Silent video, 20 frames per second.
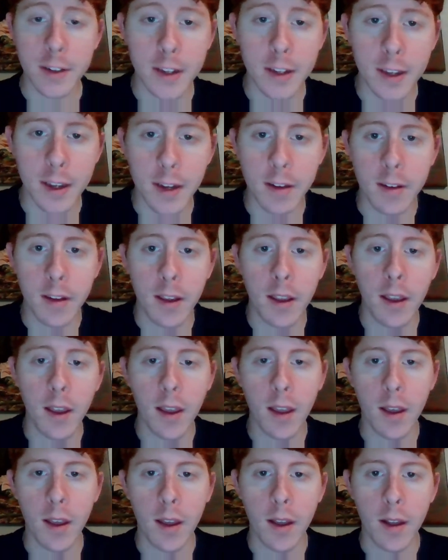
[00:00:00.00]
thinking,
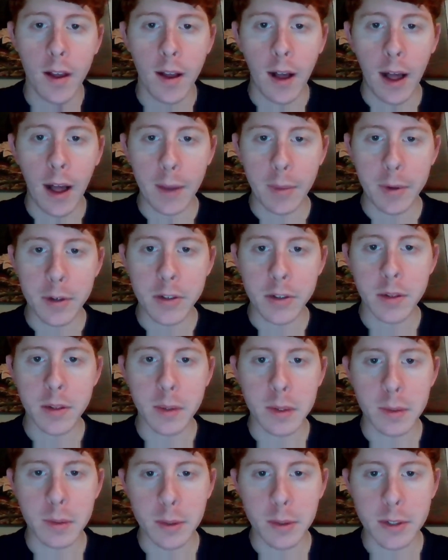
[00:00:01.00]
I wish
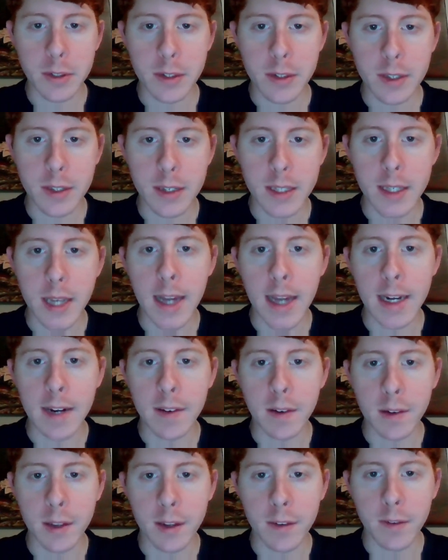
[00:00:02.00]
someone would just decide
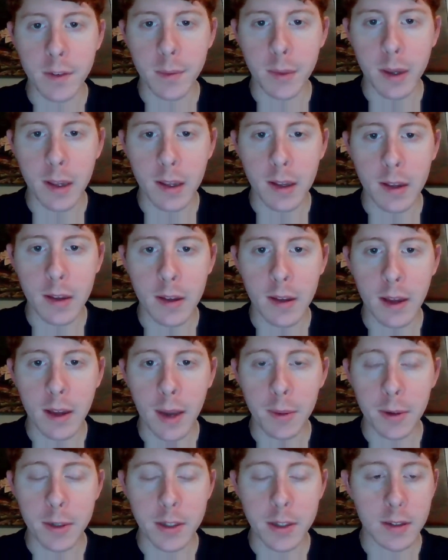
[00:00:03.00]
everything for me.
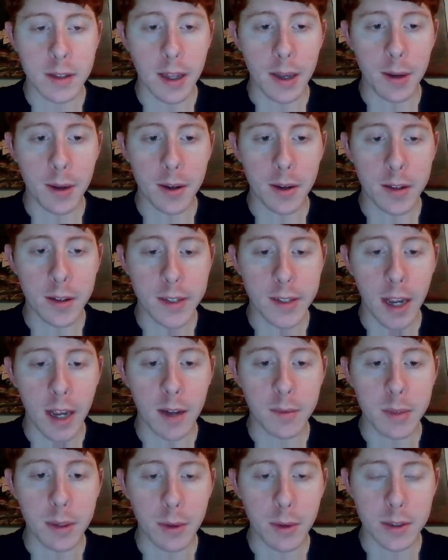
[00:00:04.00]
I wish that they could tell
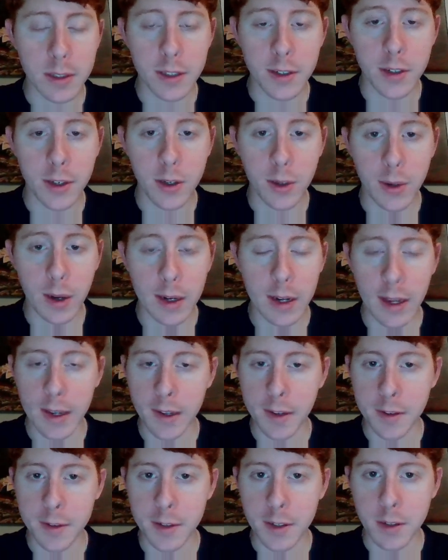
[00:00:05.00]
me what to do and I
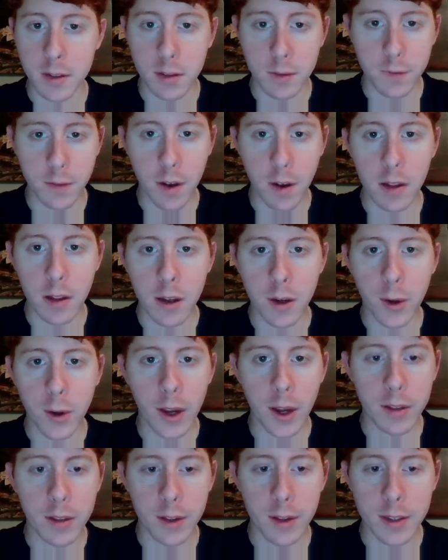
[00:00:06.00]
could just follow
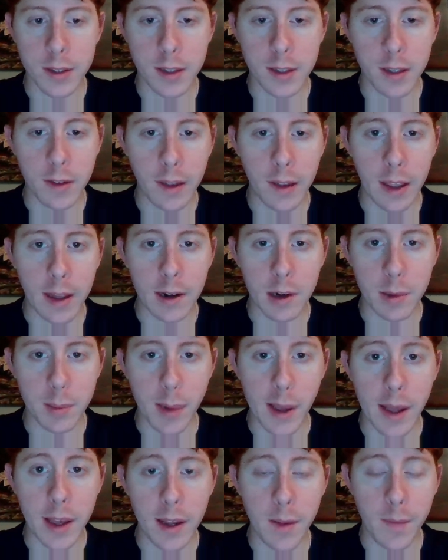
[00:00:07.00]
and listen and
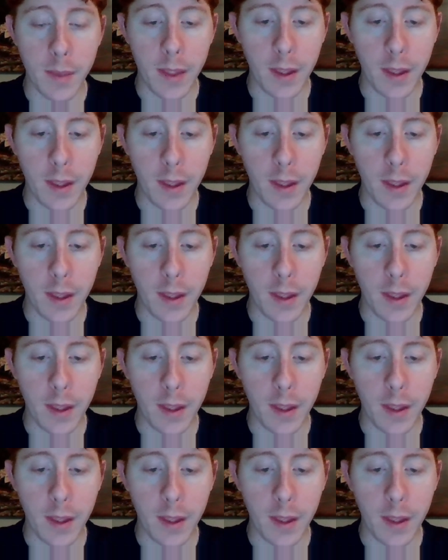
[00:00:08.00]
obey.